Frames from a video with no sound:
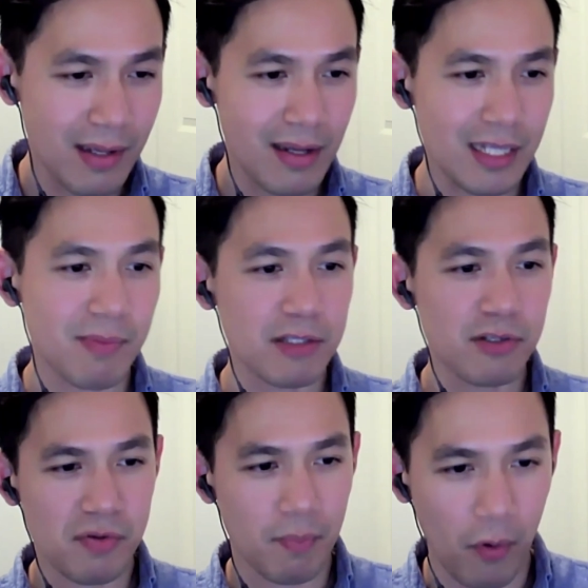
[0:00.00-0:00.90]
It's meant to
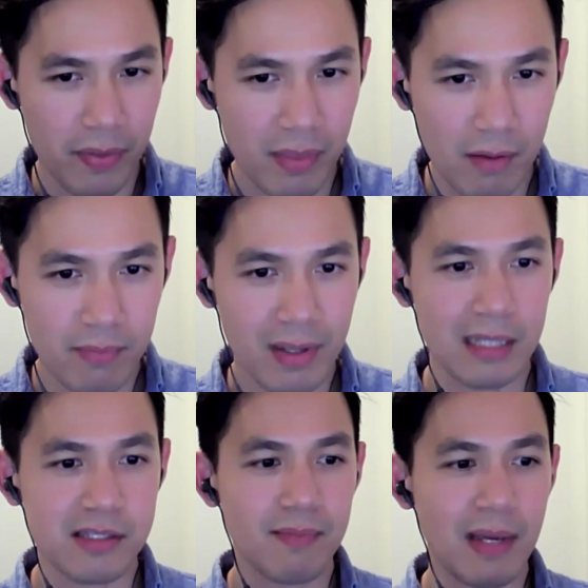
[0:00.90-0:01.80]
support them.
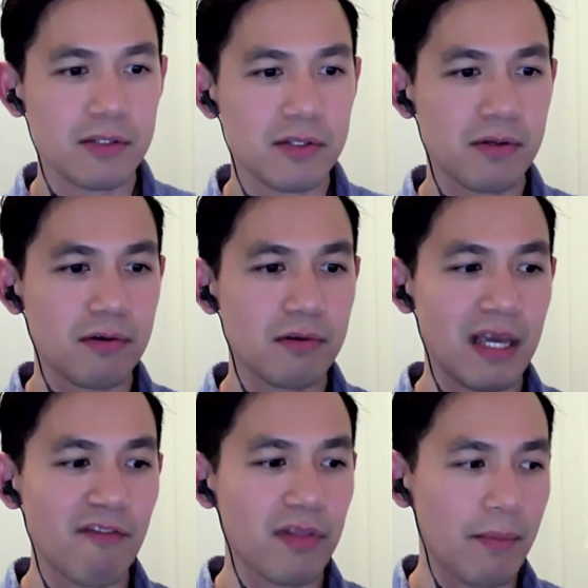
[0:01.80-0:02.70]
It's meant to
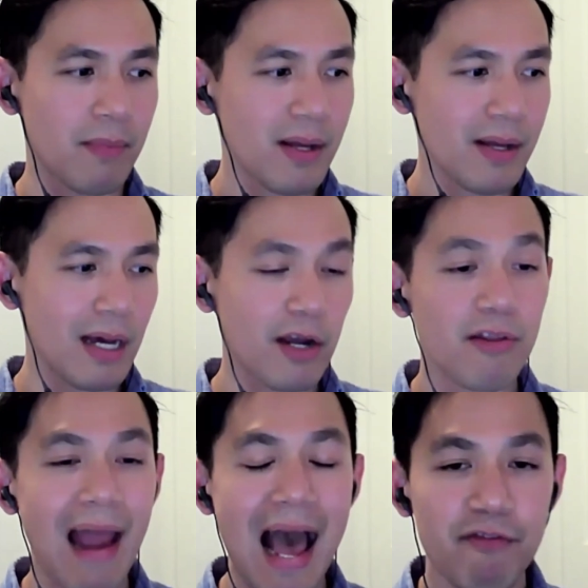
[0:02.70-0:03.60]
give them
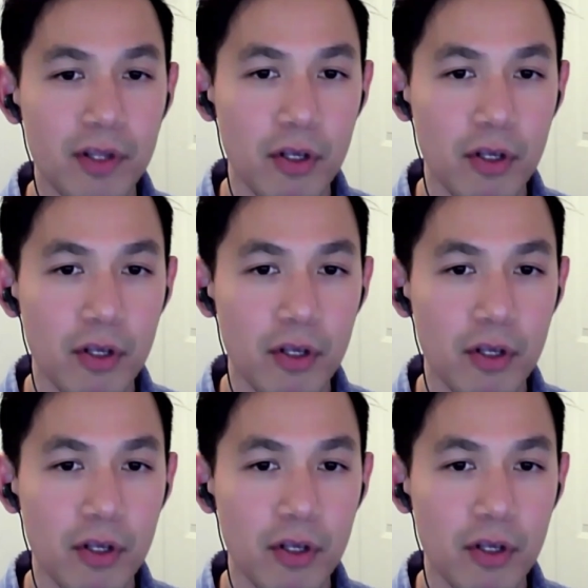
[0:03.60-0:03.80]
another avenue